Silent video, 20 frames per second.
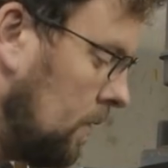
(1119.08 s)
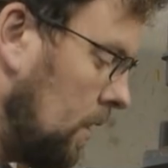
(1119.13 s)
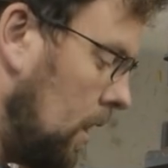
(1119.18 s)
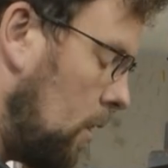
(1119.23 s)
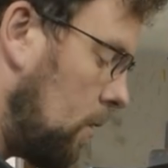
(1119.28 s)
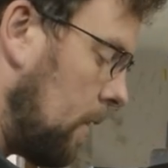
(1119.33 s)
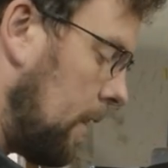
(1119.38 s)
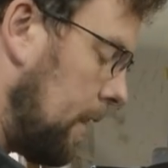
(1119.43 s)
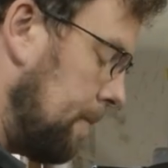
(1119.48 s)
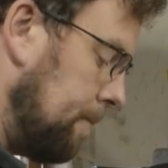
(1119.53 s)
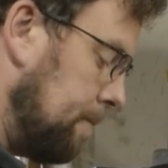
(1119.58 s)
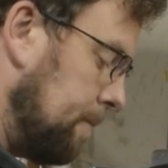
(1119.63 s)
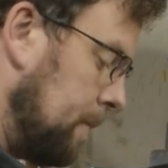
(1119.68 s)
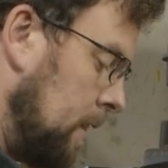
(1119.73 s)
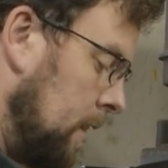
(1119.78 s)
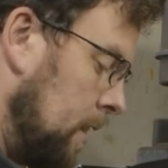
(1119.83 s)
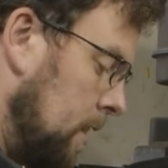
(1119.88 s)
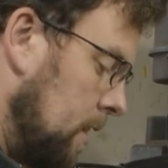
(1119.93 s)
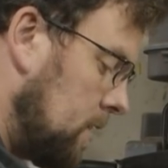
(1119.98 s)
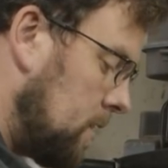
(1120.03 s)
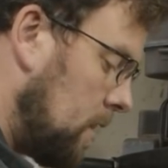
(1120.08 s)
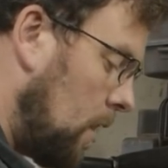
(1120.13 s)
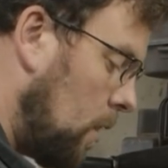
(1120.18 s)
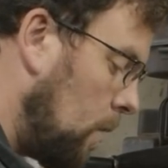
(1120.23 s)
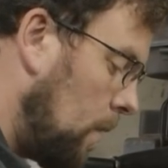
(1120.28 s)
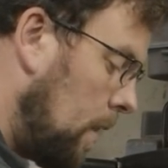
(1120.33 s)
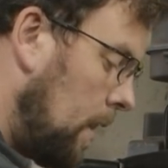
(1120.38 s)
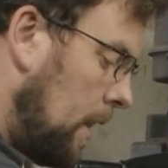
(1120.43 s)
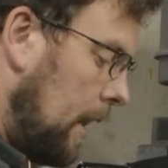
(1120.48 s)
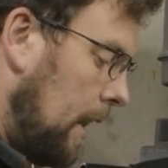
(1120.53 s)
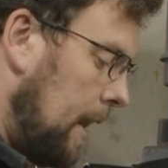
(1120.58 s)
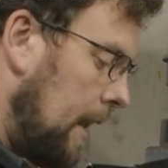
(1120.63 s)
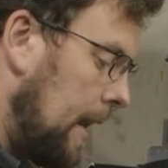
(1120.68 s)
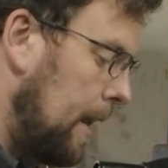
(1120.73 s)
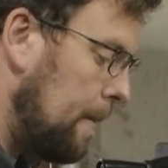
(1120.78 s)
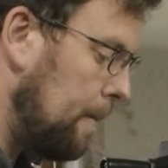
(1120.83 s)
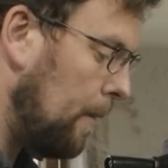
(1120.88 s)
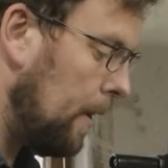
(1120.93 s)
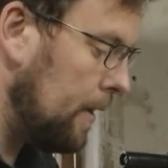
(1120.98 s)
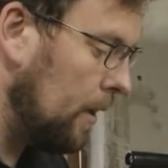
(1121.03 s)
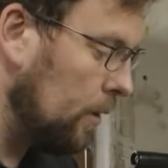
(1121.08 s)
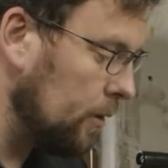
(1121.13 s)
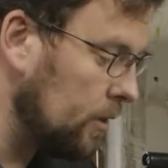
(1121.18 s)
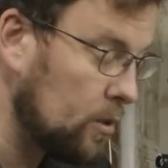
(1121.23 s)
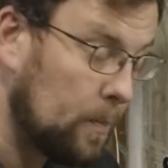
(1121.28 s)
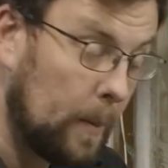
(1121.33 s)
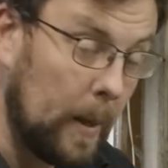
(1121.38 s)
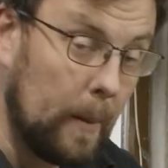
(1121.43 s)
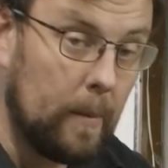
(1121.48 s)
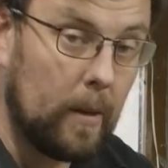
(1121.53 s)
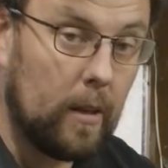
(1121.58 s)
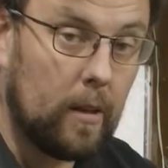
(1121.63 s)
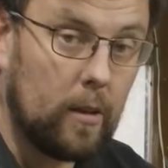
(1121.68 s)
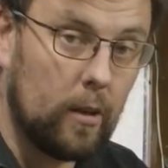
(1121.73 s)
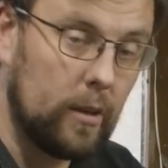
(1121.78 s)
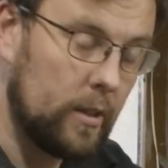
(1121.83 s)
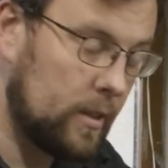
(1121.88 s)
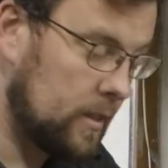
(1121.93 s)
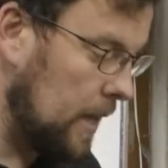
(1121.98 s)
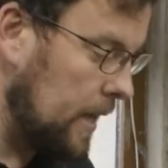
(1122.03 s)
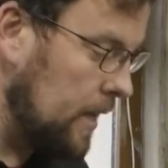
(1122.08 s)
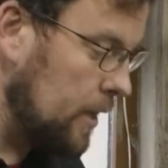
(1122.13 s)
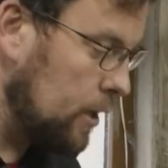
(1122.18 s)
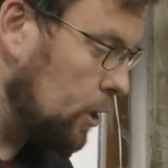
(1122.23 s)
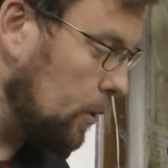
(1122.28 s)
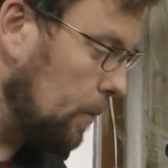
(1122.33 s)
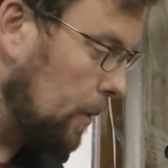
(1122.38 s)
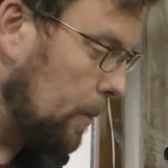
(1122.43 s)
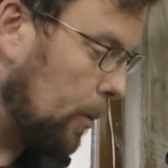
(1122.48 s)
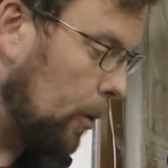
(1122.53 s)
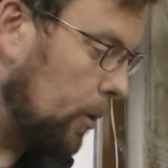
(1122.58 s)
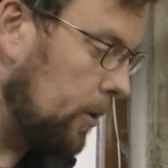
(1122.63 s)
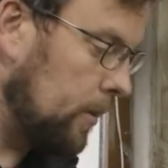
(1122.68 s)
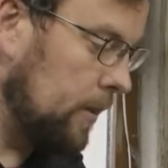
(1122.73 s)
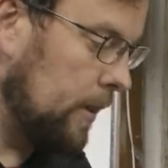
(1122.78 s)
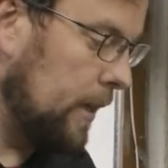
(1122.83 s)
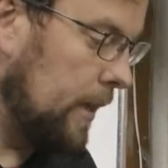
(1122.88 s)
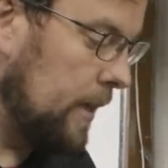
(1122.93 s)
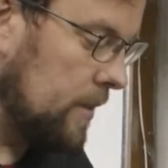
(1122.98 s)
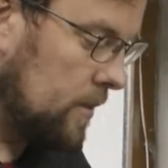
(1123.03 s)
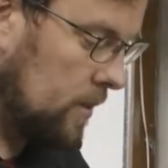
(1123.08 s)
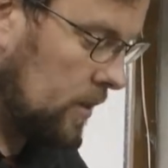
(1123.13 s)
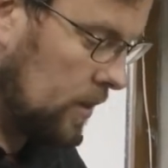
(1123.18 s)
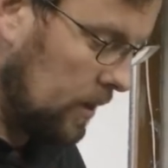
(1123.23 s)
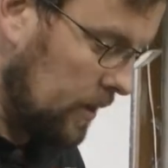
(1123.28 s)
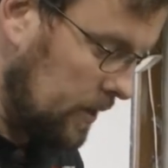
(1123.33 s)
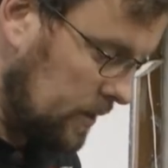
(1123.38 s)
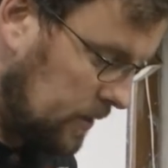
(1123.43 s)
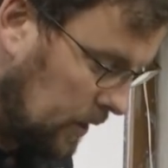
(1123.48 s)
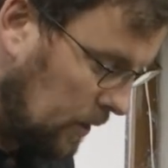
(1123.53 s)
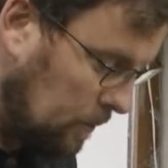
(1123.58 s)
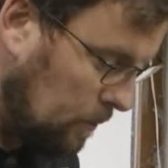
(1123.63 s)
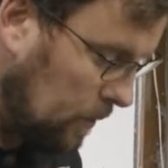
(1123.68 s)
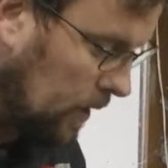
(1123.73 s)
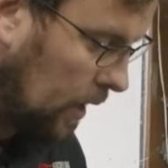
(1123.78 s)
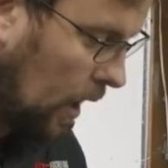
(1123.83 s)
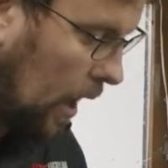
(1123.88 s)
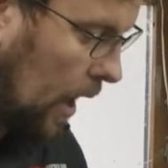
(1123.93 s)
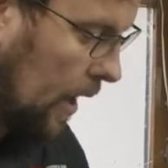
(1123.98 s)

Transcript: Okay, so I know there's people that are going to say you should be putting these guides in with a